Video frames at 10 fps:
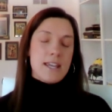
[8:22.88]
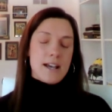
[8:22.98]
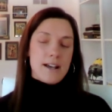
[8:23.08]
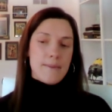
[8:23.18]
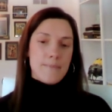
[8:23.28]

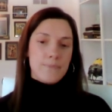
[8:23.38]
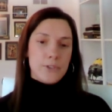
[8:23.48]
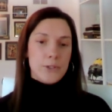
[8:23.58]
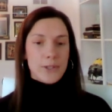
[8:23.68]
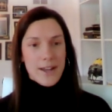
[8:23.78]
um,
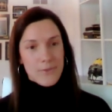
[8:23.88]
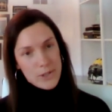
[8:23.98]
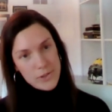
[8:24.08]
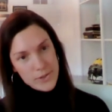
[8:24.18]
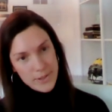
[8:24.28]
you can have
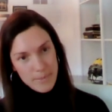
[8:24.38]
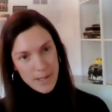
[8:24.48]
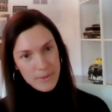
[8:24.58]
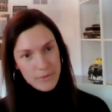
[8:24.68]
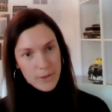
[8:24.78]
one juice and
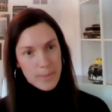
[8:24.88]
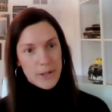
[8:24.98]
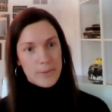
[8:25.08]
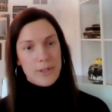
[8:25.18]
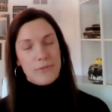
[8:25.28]
maybe feel
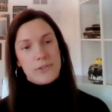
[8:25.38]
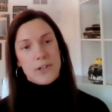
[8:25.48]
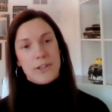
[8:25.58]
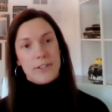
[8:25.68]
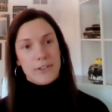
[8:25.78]
better, but if you
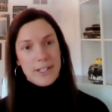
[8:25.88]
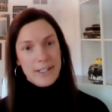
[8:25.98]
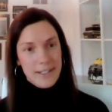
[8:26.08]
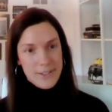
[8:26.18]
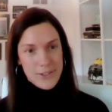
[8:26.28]
start integrating
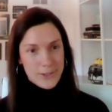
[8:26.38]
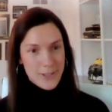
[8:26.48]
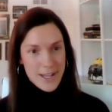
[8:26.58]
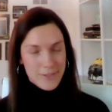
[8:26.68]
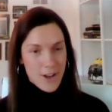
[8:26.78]
it into your
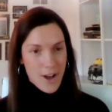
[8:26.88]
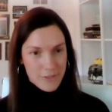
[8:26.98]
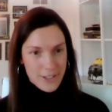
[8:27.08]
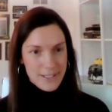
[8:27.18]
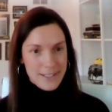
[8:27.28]
life
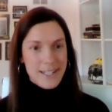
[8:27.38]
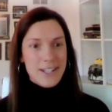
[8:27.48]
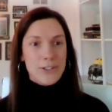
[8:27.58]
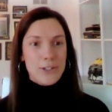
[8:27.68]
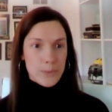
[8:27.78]
often,
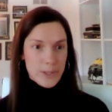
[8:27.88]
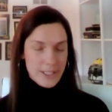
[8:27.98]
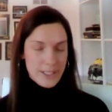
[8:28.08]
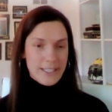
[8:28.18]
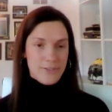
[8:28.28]
you're
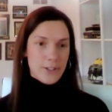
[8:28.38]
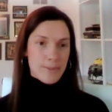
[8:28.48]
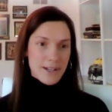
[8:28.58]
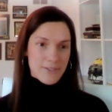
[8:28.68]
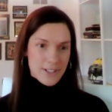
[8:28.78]
really going to feel the
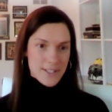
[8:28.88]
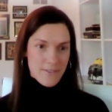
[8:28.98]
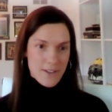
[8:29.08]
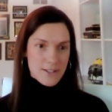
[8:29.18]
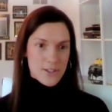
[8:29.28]
benefits
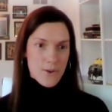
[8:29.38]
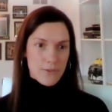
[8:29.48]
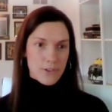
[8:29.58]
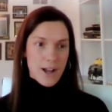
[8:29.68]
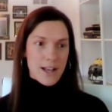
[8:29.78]
of it. So
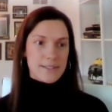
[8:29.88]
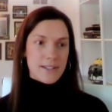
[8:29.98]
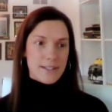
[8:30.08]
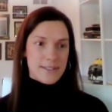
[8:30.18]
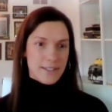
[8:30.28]
for us,
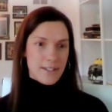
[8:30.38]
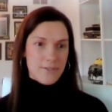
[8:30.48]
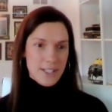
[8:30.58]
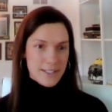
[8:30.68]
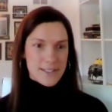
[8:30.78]
it's the
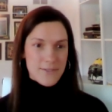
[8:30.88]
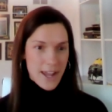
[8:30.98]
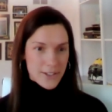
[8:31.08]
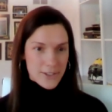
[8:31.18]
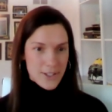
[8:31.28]
convenience
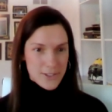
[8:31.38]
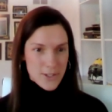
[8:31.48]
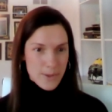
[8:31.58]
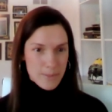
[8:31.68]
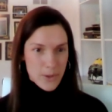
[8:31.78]
factor that's
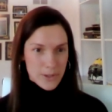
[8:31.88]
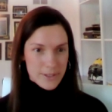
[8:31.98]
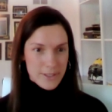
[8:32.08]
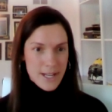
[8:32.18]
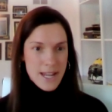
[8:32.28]
so important.